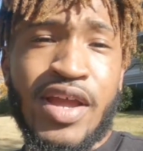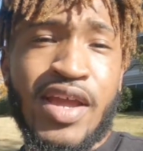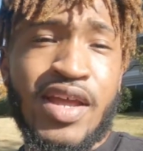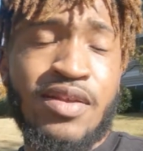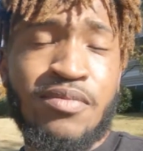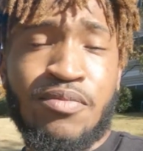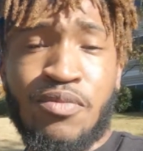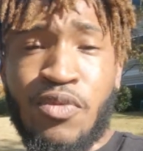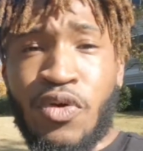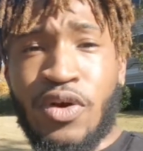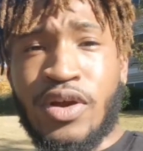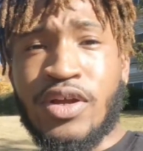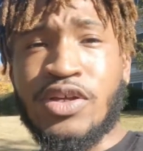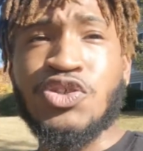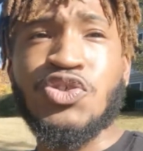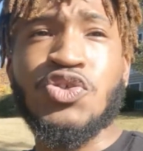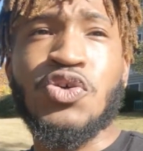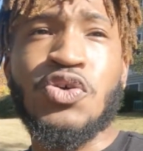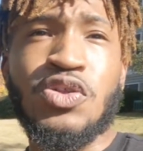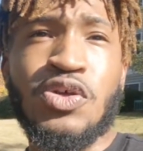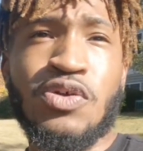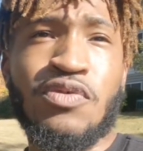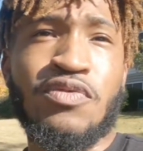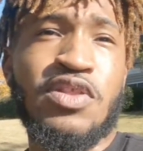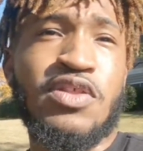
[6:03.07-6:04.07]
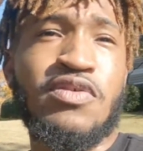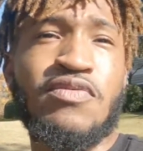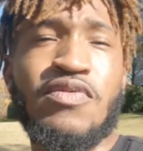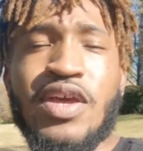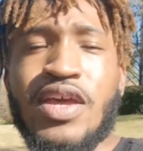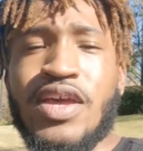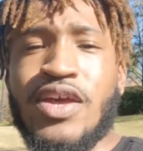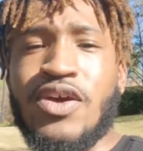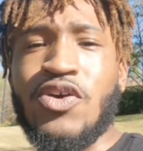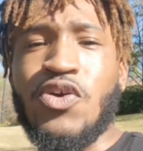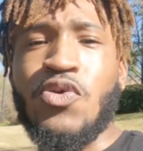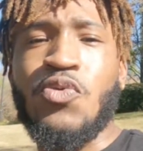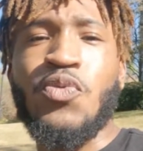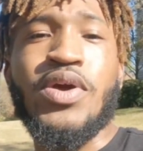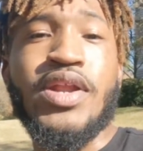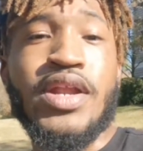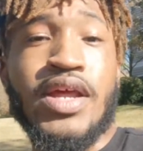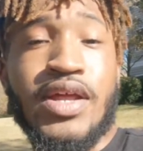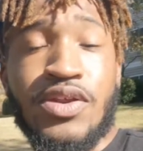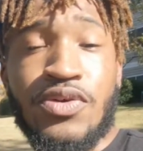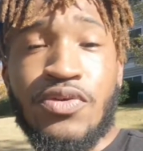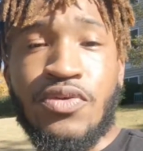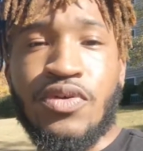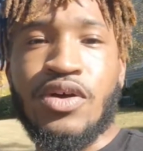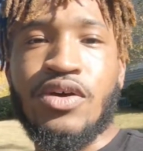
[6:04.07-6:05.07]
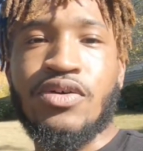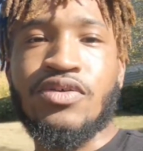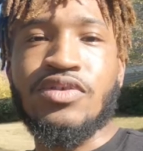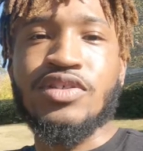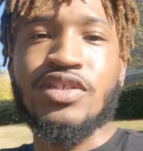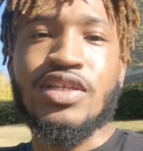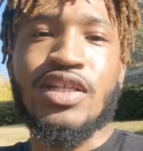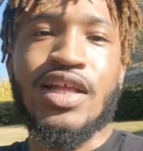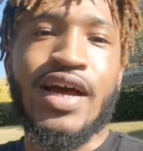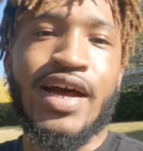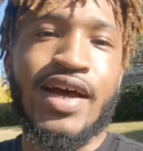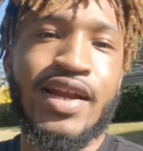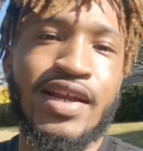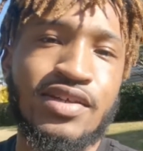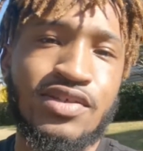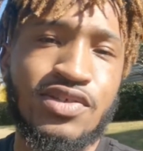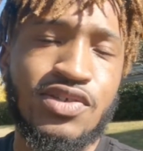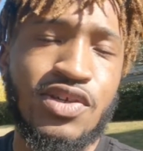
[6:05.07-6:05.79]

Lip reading: and more control over the vehicle when I do go to slide it.